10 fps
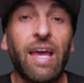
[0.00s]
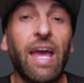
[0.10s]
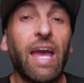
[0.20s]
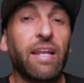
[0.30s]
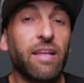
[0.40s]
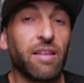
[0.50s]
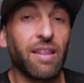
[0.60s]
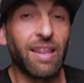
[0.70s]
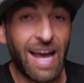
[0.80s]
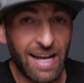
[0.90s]
and it
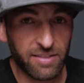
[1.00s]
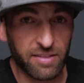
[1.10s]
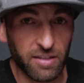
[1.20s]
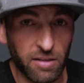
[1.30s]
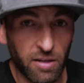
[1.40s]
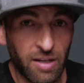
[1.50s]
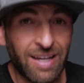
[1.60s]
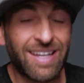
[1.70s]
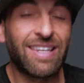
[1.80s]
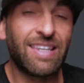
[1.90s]
lasted
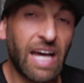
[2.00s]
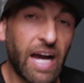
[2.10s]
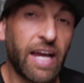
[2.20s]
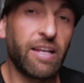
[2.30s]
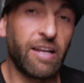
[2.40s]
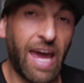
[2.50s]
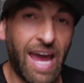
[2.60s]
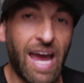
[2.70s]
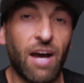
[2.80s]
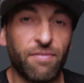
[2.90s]
nine and a
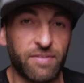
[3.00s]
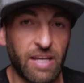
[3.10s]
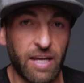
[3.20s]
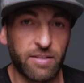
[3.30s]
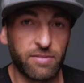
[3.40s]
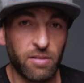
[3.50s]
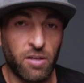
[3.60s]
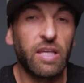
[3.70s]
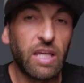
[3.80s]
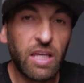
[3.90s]
half days.
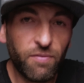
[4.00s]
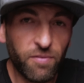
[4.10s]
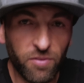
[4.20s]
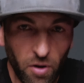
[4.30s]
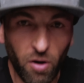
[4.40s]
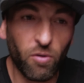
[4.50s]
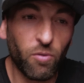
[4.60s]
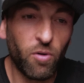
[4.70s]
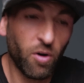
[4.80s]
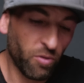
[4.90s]
Even though
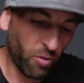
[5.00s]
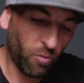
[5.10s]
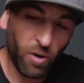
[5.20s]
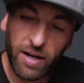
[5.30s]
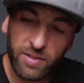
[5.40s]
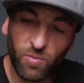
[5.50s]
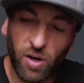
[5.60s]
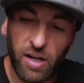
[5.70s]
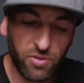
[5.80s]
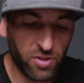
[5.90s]
the Wyze
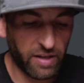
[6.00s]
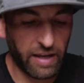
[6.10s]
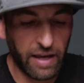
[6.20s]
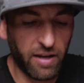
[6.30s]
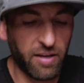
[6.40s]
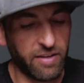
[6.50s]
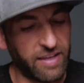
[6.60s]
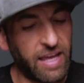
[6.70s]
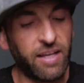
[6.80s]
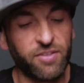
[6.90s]
Watch can't,
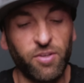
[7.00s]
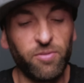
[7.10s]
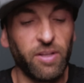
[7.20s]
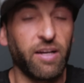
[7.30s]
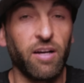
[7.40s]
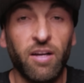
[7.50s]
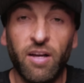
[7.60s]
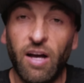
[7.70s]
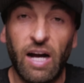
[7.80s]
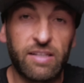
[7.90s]
can't do like a,
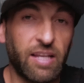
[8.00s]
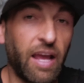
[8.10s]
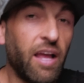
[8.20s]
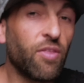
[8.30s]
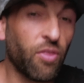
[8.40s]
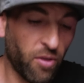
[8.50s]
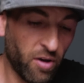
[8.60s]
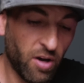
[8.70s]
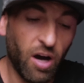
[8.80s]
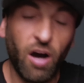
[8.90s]
a tenth
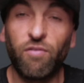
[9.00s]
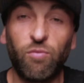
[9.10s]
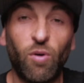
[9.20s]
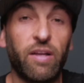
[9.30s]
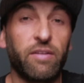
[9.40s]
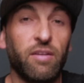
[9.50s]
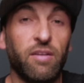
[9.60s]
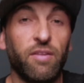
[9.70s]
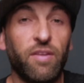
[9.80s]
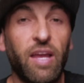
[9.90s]
of what
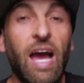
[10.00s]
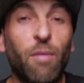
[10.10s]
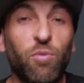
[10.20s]
the Apple